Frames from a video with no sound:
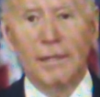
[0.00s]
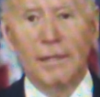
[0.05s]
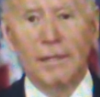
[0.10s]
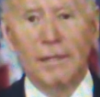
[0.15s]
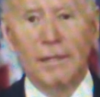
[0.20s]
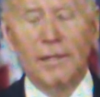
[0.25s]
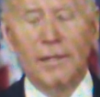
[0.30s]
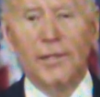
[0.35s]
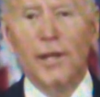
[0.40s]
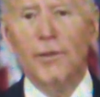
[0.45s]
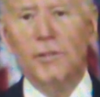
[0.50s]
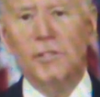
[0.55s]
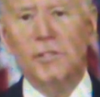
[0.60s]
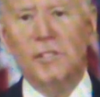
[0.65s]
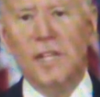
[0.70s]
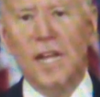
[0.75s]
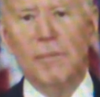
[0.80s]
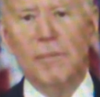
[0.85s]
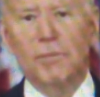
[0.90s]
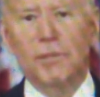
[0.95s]
Another
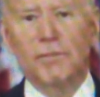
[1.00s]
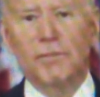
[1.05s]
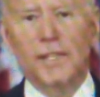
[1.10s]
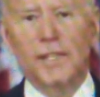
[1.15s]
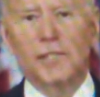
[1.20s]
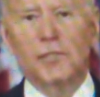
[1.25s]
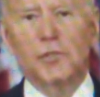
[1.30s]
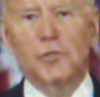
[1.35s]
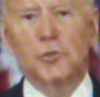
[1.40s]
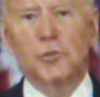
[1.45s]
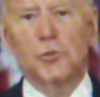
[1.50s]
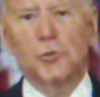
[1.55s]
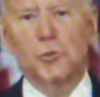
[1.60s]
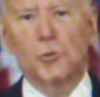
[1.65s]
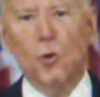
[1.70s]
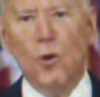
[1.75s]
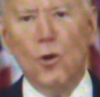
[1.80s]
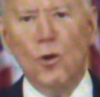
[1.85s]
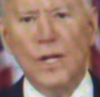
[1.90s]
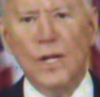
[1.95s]
example of the
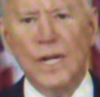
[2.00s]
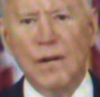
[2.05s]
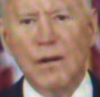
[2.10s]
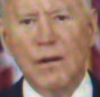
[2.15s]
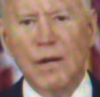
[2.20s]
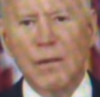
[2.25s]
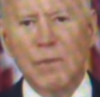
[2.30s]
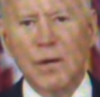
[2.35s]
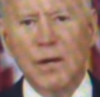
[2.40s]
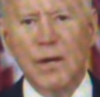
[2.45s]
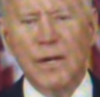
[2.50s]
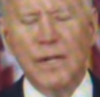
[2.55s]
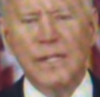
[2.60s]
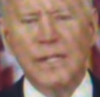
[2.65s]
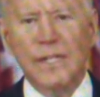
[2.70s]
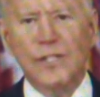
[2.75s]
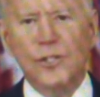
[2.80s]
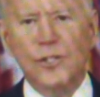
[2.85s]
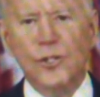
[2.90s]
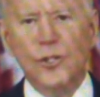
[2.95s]
extraordinary American
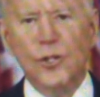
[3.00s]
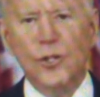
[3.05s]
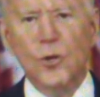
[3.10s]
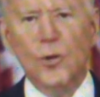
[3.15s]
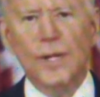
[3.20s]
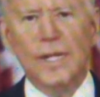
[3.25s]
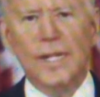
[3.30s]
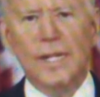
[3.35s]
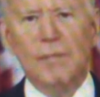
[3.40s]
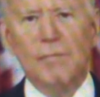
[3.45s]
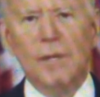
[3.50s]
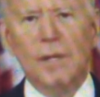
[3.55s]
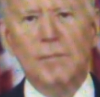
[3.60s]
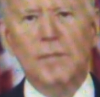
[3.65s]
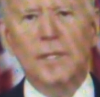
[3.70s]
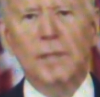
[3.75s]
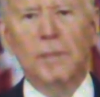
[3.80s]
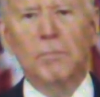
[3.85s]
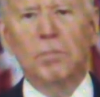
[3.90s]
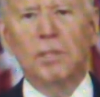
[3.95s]
ingenuity,
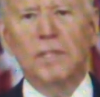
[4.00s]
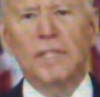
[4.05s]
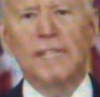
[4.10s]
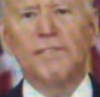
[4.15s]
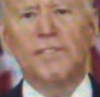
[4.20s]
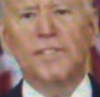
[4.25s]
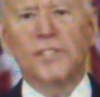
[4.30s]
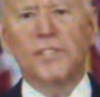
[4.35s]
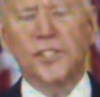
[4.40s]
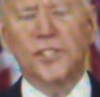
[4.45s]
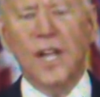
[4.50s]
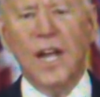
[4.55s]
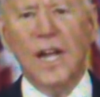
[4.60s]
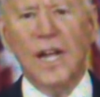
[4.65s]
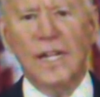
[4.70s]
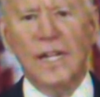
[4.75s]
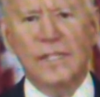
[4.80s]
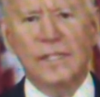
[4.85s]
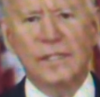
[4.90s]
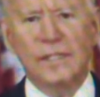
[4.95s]
commitment, and belief in
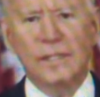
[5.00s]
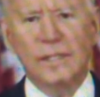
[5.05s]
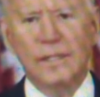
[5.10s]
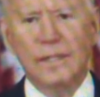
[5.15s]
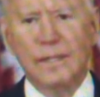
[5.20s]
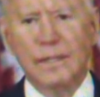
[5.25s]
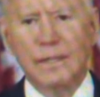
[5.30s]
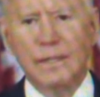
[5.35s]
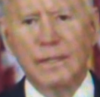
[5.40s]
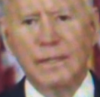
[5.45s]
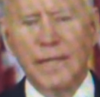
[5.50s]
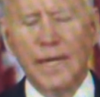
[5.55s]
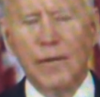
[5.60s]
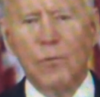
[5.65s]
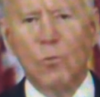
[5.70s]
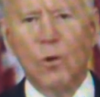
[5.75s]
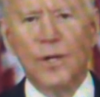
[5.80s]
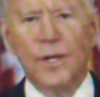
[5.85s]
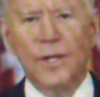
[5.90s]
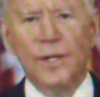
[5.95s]
science
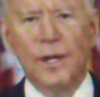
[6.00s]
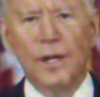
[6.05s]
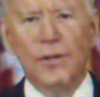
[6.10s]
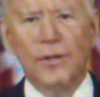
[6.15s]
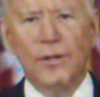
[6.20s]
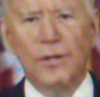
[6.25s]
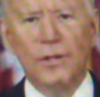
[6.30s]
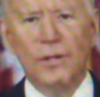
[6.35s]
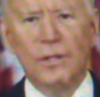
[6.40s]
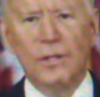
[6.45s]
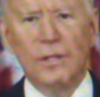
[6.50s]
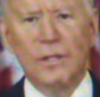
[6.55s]
and one another.